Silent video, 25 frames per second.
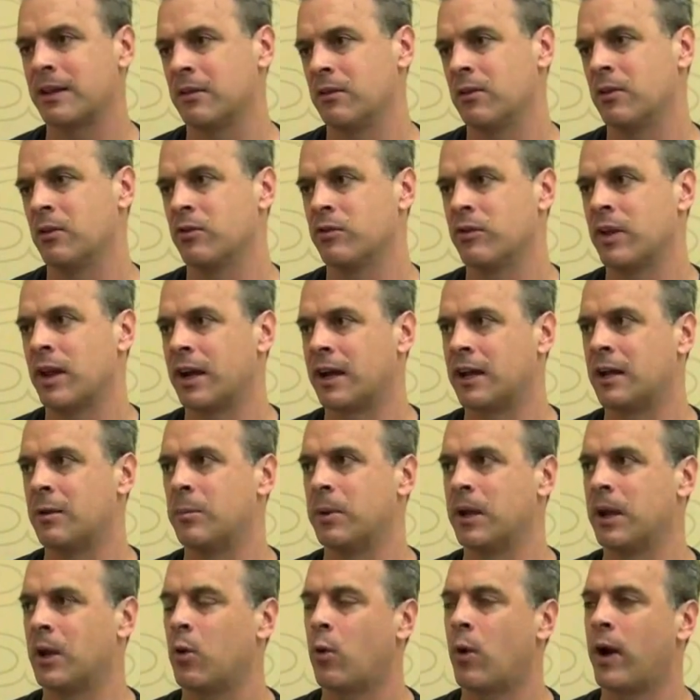There's not going to
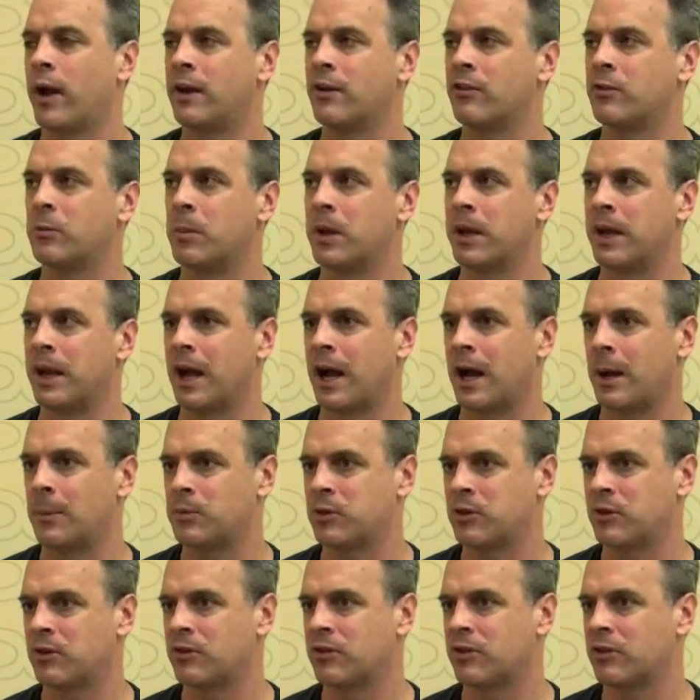be quite as many
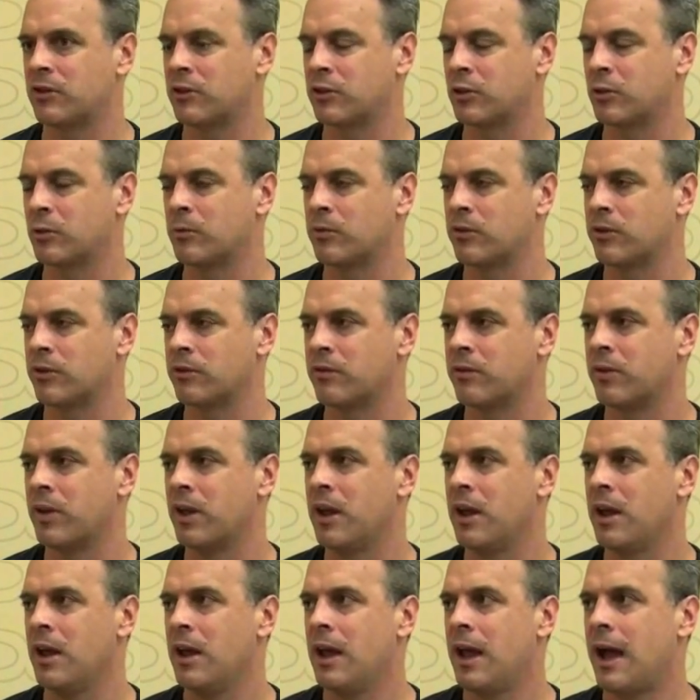options in terms of
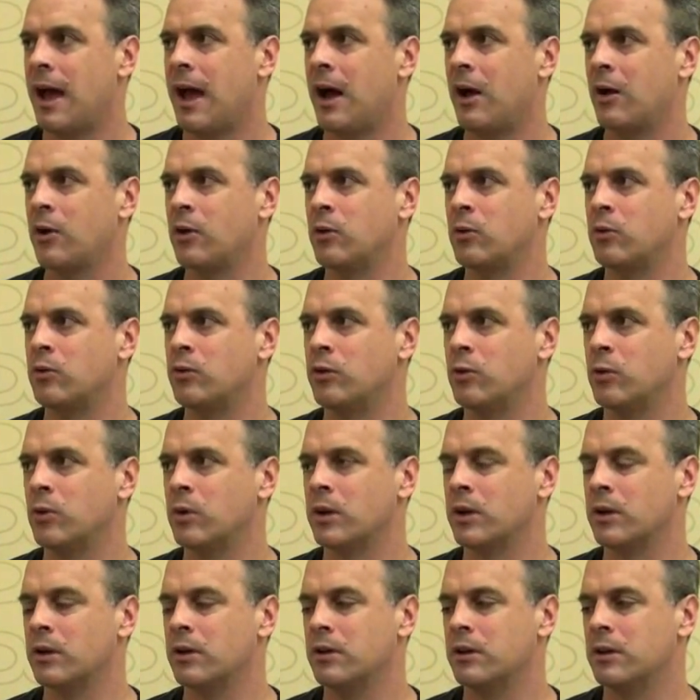how you do it.